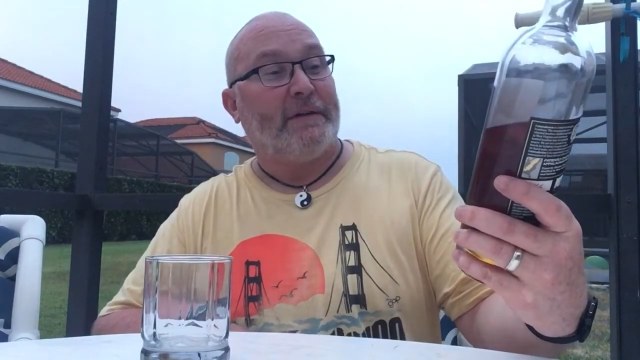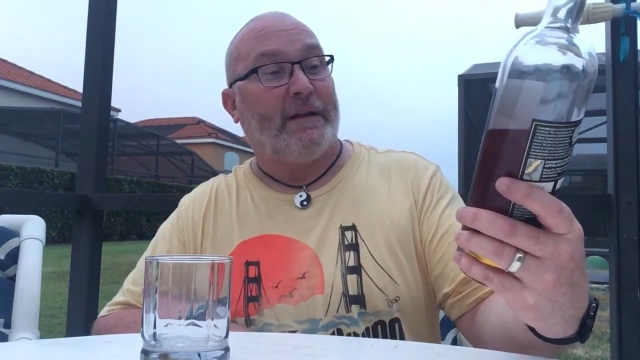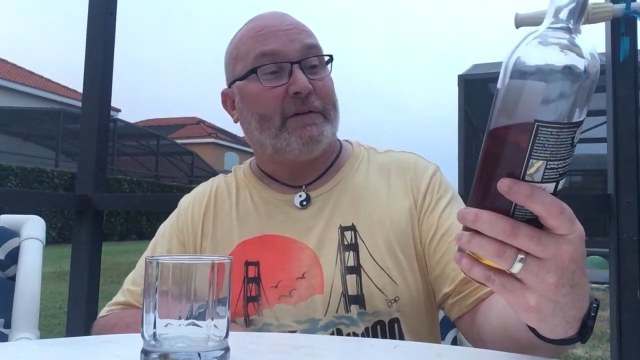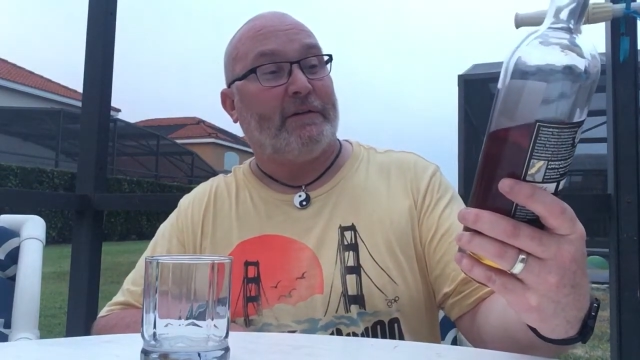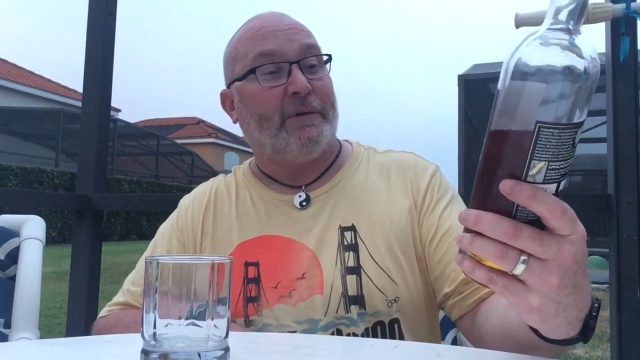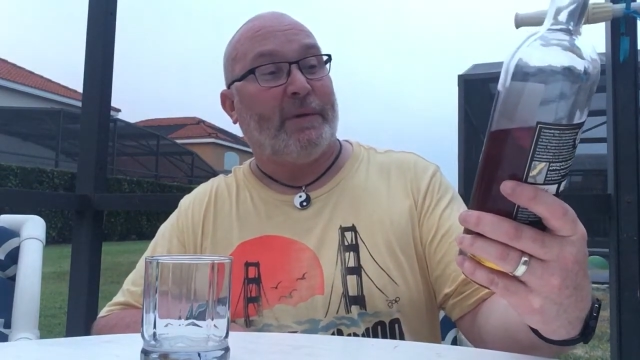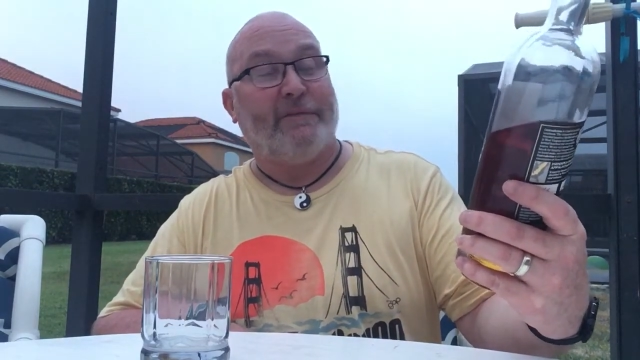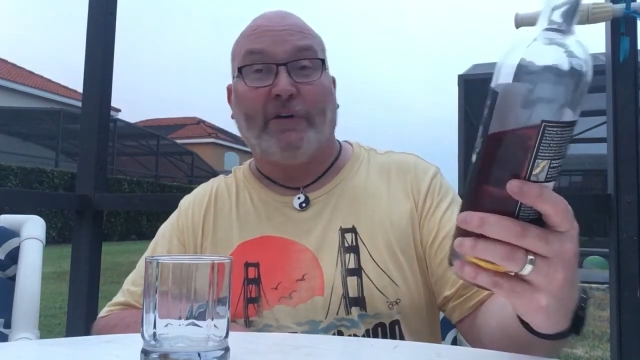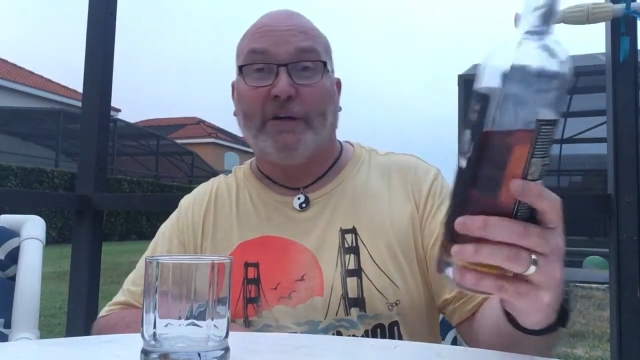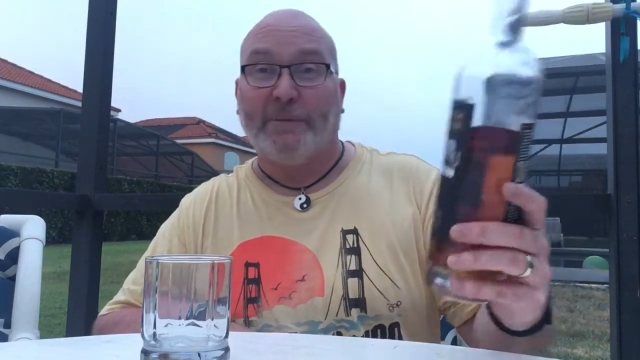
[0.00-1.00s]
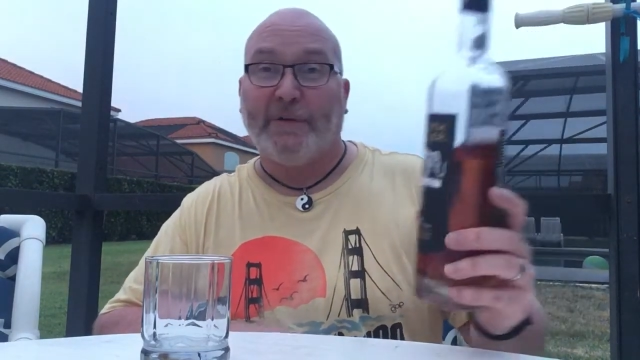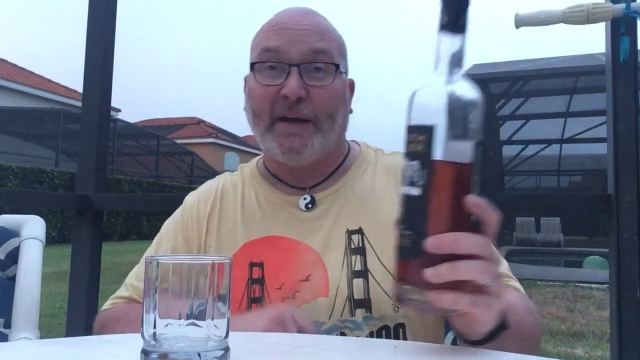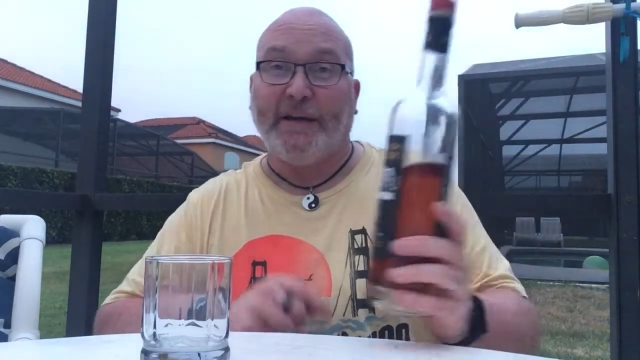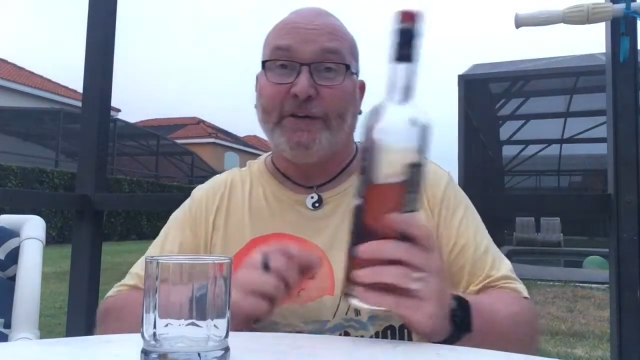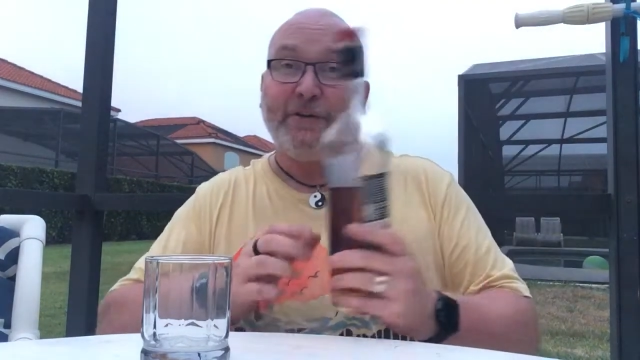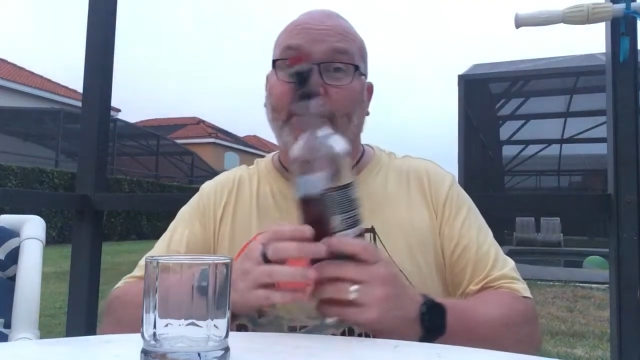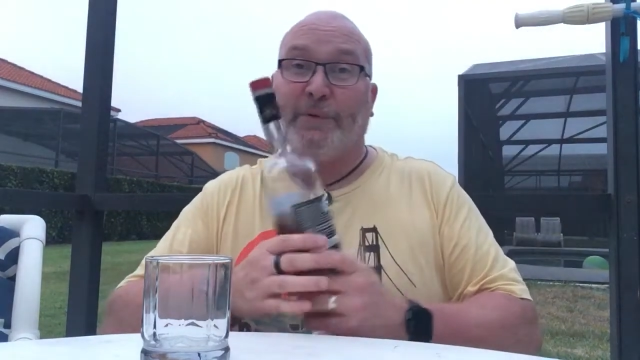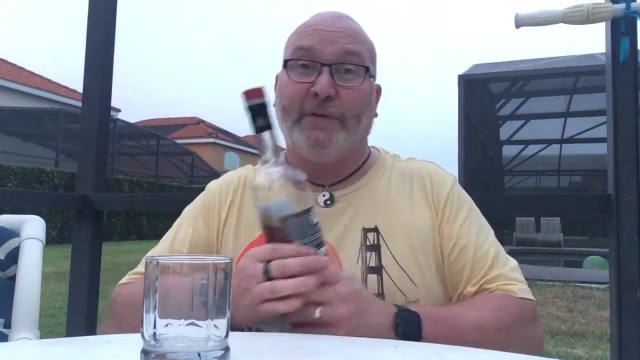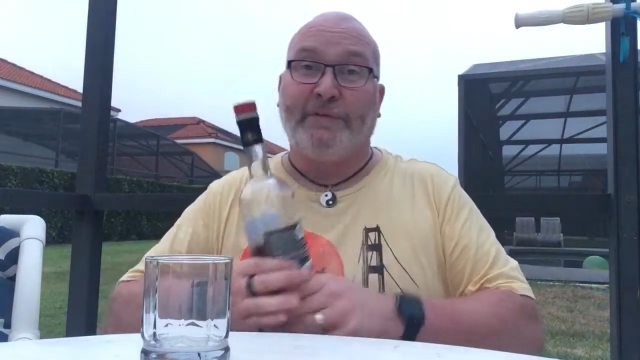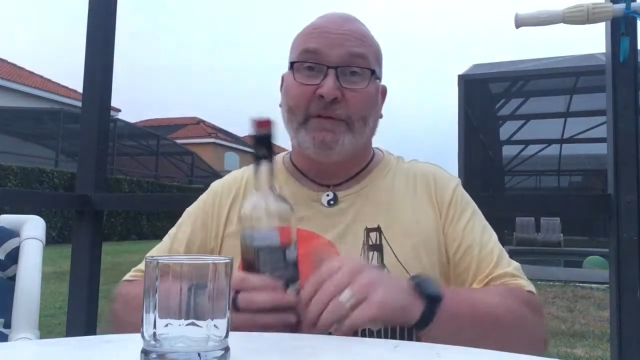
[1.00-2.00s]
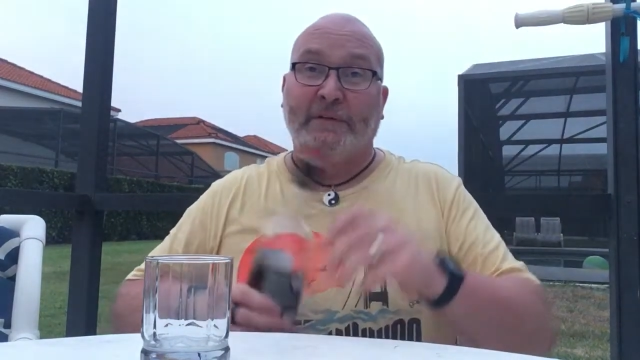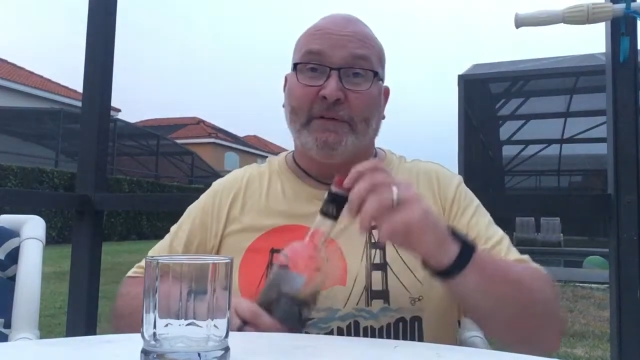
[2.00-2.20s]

alcohol by volume, 92 proof.